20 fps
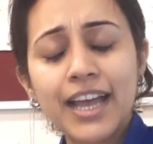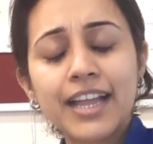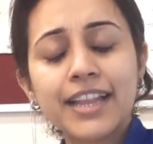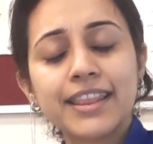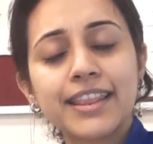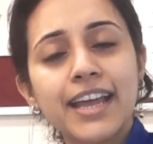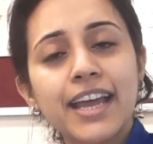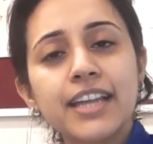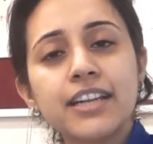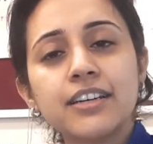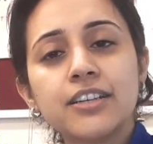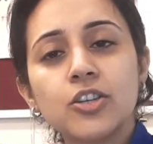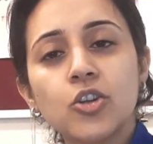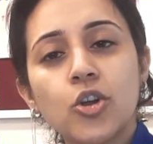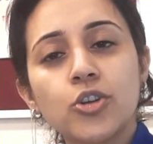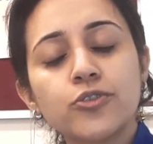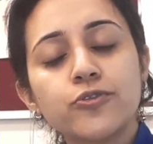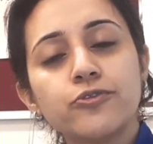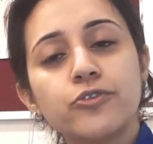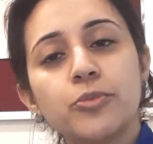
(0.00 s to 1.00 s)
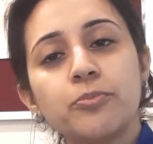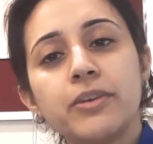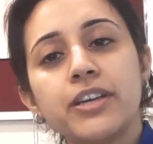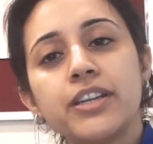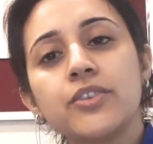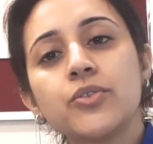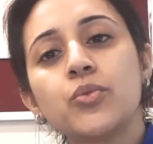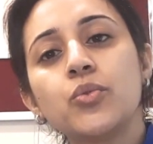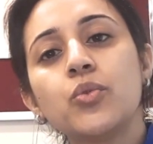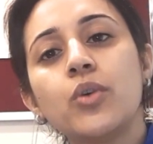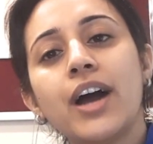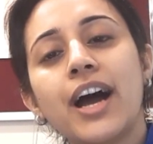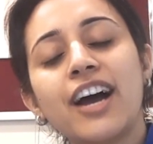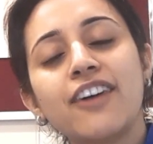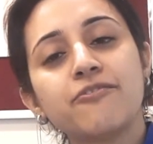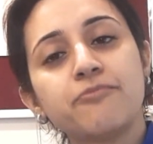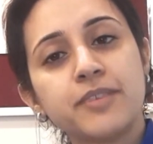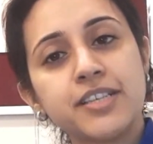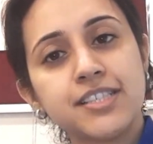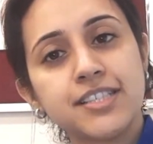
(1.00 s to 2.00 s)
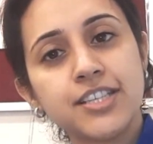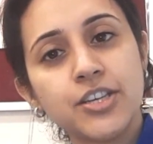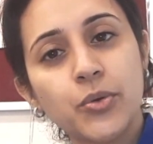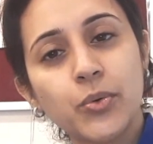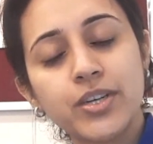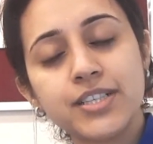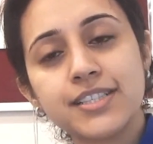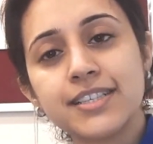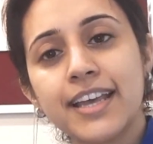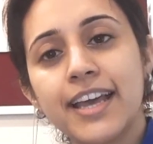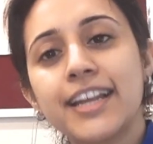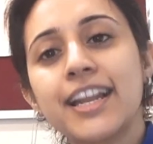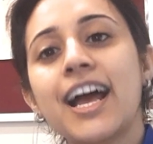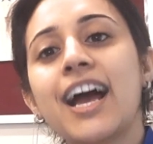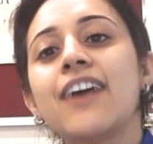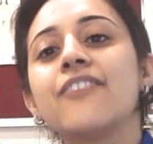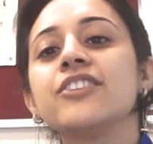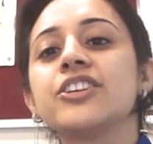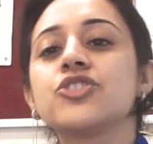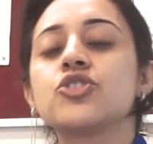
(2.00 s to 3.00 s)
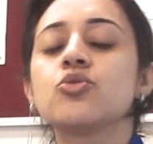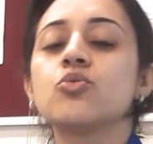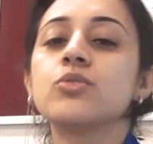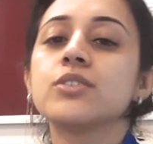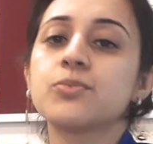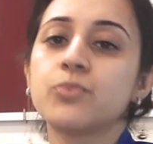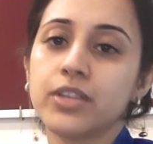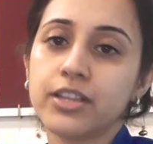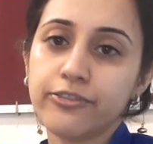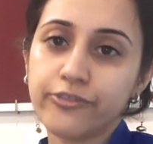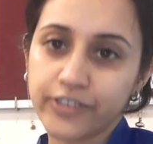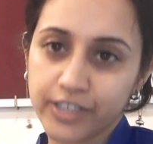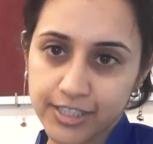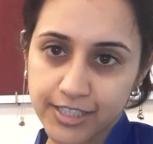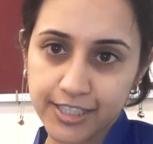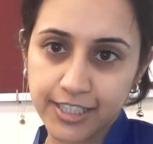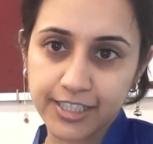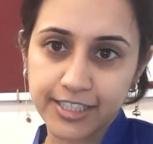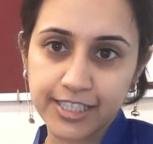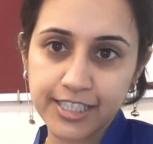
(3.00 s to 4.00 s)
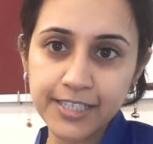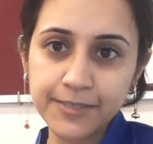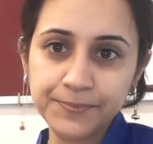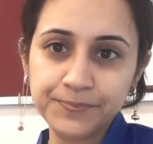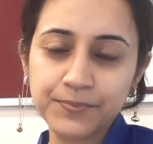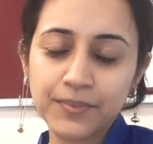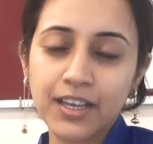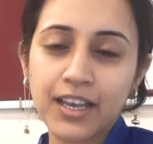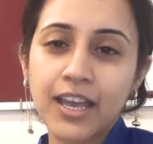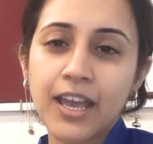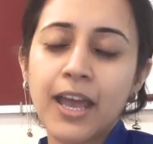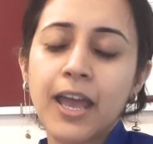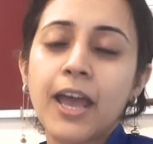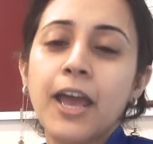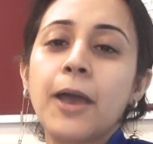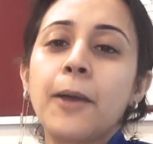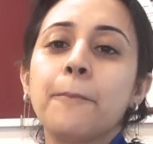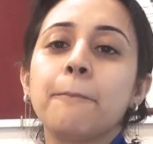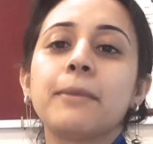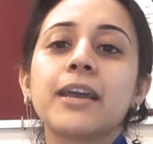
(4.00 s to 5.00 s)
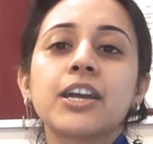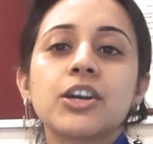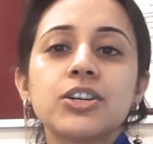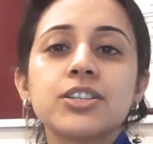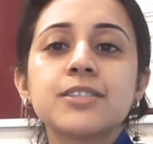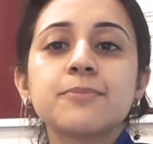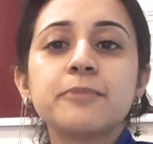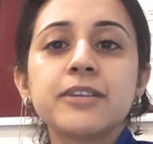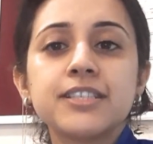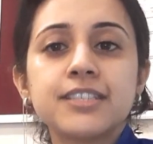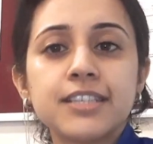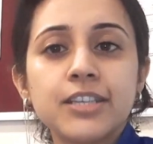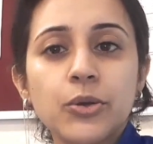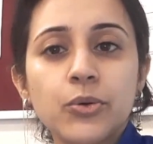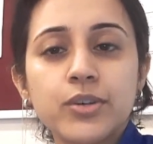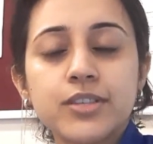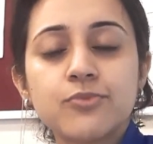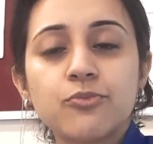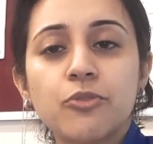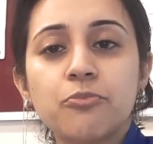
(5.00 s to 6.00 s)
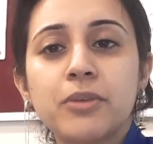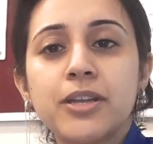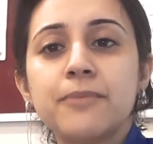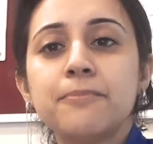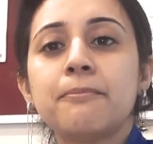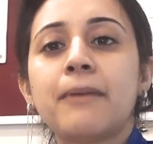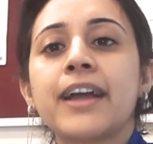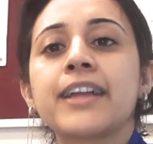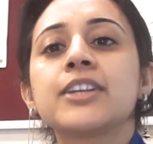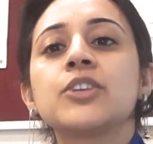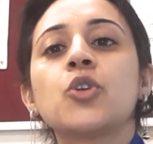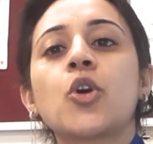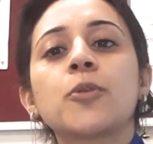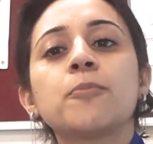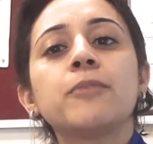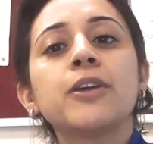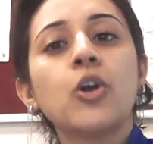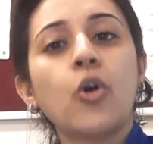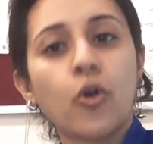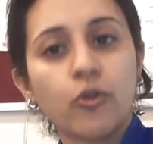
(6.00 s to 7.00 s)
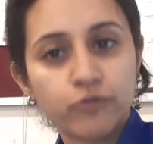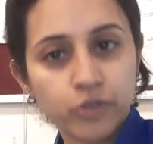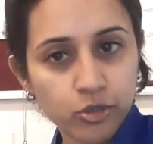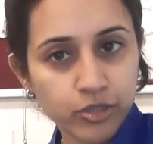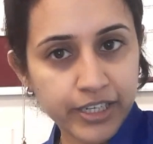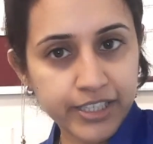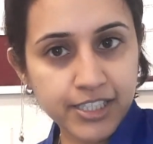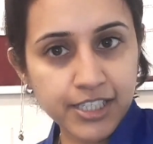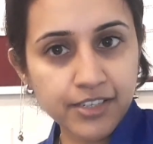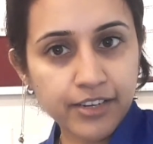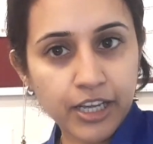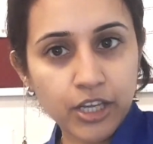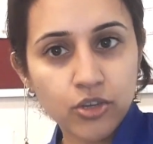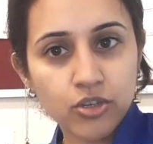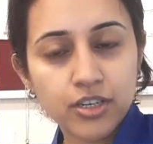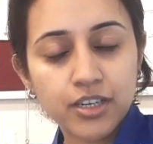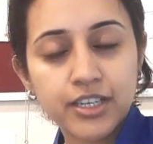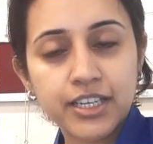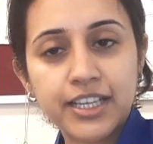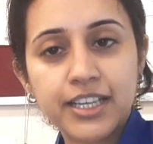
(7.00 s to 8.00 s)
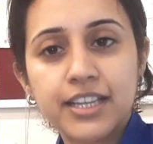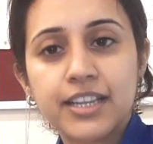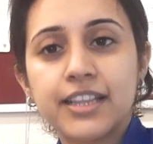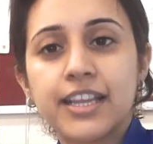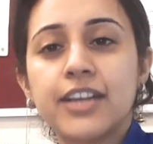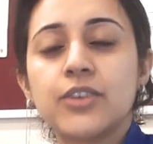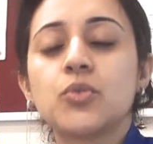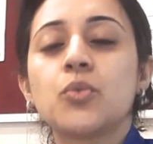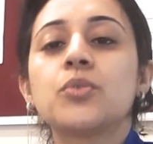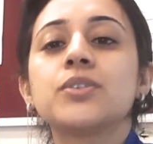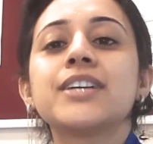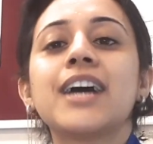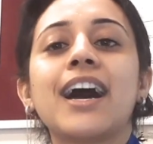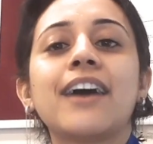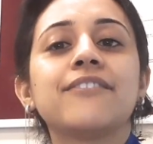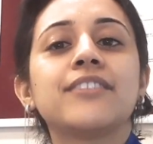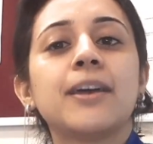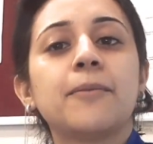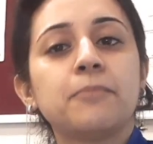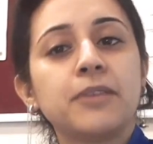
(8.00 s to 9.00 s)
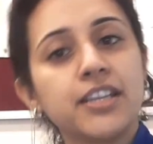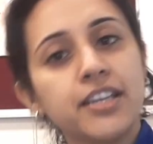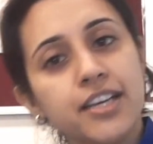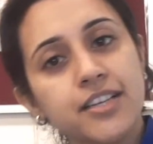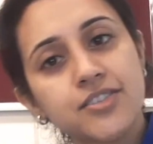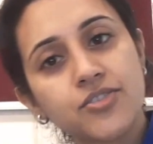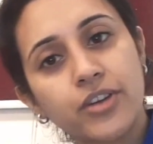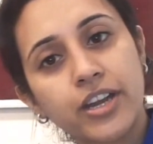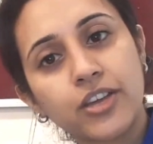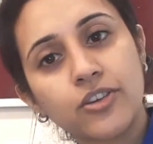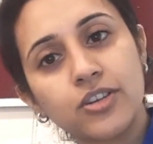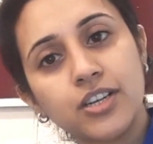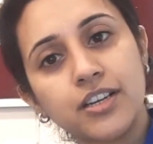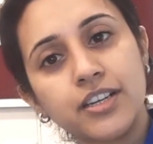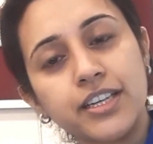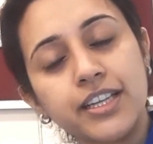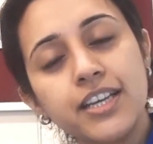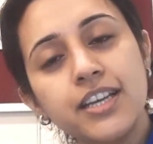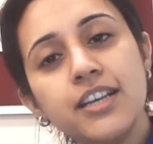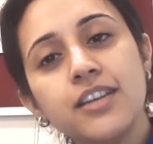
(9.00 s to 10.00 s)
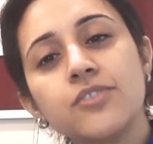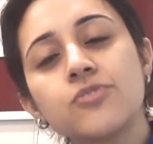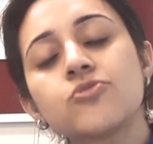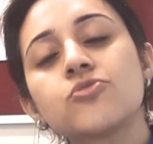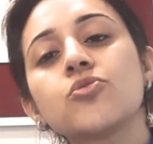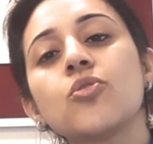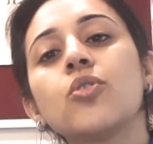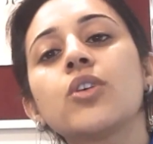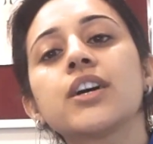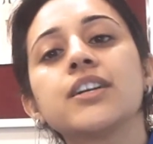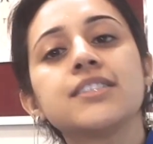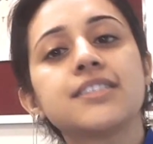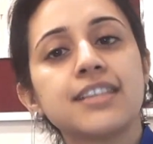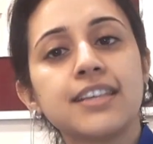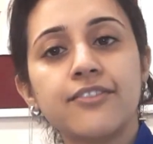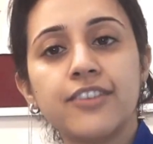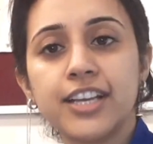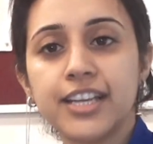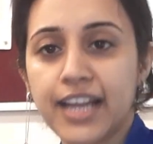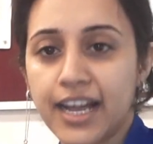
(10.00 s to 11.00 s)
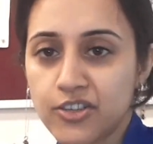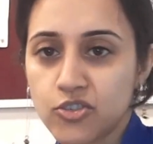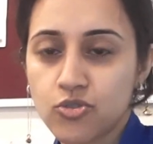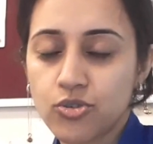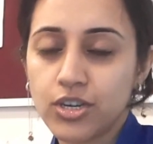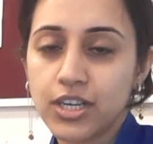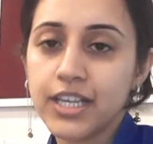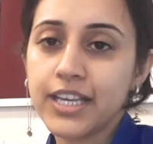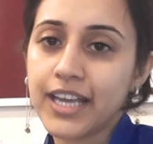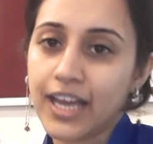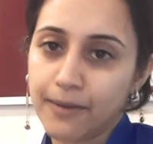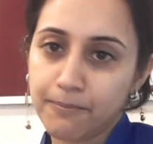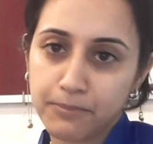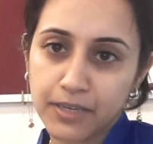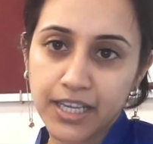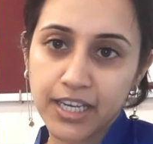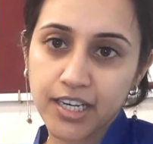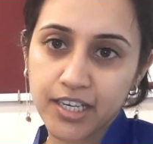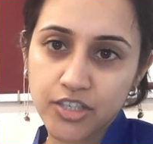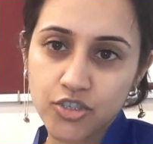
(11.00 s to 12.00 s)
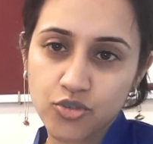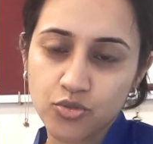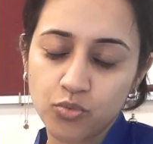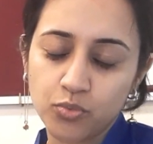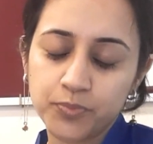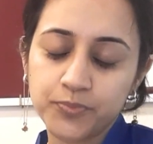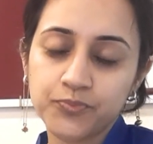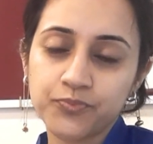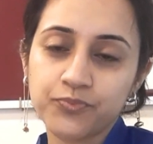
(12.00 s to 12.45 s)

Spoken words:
Then a lot of women who have PCOS can have issues with fertility. Because PCOS women might not be ovulating regularly, they don't have their periods regularly, so conceiving naturally can be an issue.